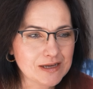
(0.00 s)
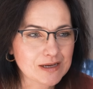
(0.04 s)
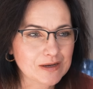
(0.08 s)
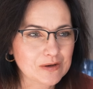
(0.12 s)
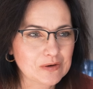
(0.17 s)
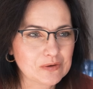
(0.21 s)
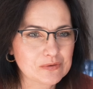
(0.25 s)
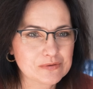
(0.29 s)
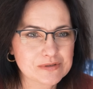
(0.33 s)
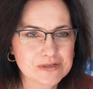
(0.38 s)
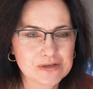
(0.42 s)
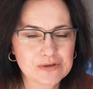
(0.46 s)

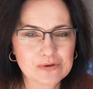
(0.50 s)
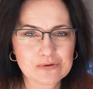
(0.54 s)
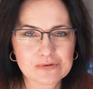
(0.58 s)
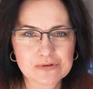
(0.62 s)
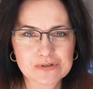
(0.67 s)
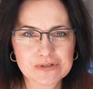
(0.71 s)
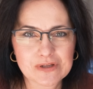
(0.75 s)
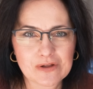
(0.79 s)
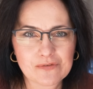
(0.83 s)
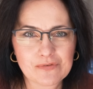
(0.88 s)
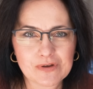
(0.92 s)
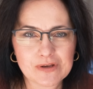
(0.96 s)
closing
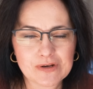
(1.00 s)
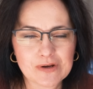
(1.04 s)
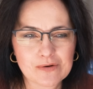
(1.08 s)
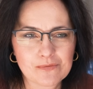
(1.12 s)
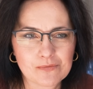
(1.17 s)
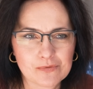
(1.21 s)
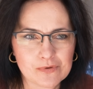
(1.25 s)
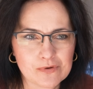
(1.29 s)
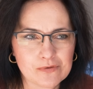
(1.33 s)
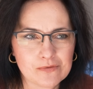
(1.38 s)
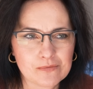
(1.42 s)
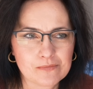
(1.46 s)
yourself in a
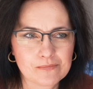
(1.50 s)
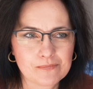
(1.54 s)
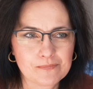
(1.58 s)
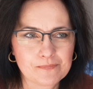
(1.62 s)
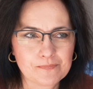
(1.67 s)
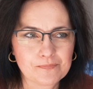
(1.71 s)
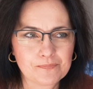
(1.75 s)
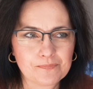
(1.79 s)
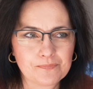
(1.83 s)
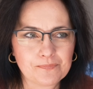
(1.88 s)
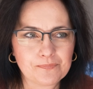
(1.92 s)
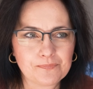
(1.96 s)

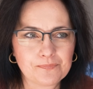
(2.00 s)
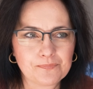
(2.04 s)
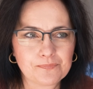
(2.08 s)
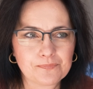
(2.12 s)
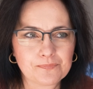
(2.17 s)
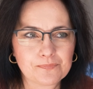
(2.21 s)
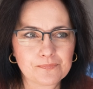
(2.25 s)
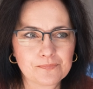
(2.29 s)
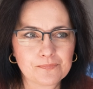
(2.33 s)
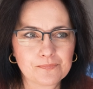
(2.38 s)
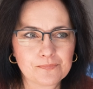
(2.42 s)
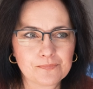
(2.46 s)
room.
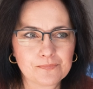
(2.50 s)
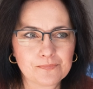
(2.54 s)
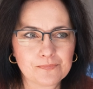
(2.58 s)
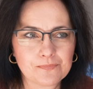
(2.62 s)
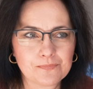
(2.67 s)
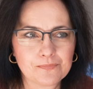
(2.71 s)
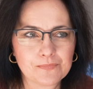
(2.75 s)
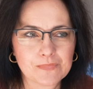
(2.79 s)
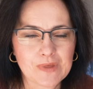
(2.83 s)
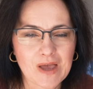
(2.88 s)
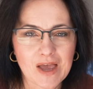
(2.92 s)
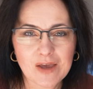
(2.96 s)

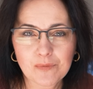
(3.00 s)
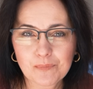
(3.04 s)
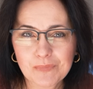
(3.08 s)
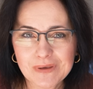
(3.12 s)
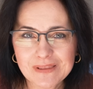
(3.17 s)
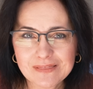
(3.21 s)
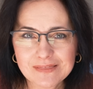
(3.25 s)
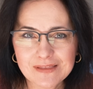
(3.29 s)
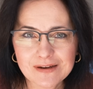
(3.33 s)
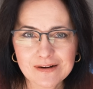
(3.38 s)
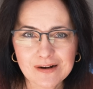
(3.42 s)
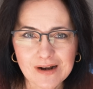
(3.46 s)
I've
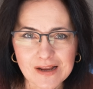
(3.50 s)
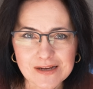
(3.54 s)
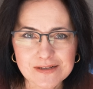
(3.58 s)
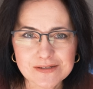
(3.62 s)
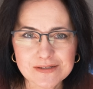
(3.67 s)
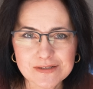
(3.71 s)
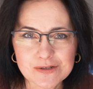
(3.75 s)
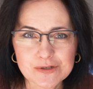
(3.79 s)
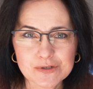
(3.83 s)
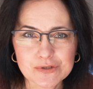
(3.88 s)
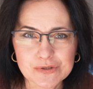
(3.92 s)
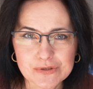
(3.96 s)
been there
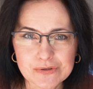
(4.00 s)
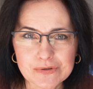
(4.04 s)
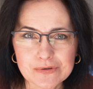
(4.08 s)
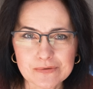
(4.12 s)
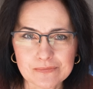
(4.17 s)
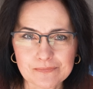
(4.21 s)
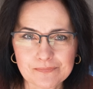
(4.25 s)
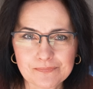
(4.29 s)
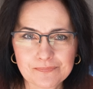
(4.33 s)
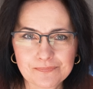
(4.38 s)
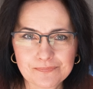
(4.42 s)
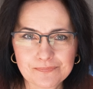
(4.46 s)
last year too.